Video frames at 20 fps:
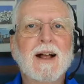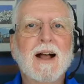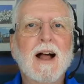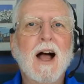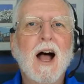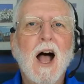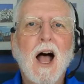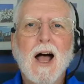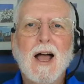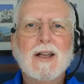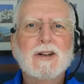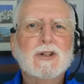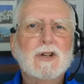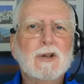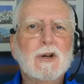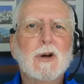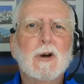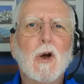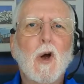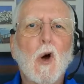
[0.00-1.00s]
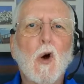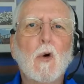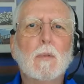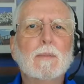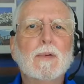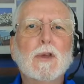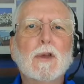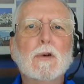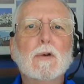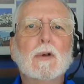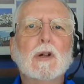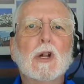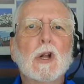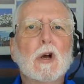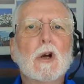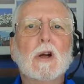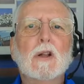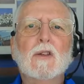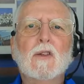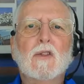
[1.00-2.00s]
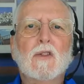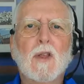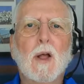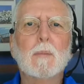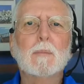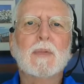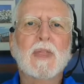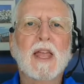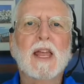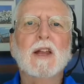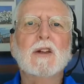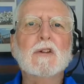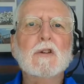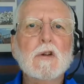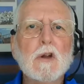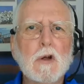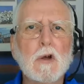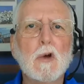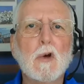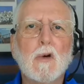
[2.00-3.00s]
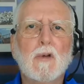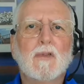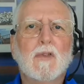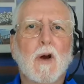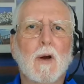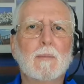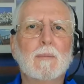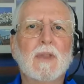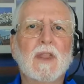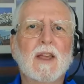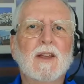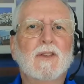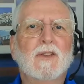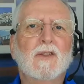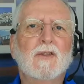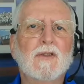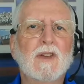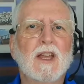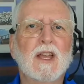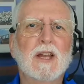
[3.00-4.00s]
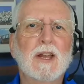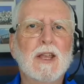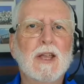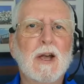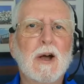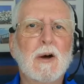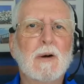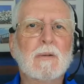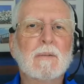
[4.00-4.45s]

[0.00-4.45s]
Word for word: I sure hope you learned something new from this video.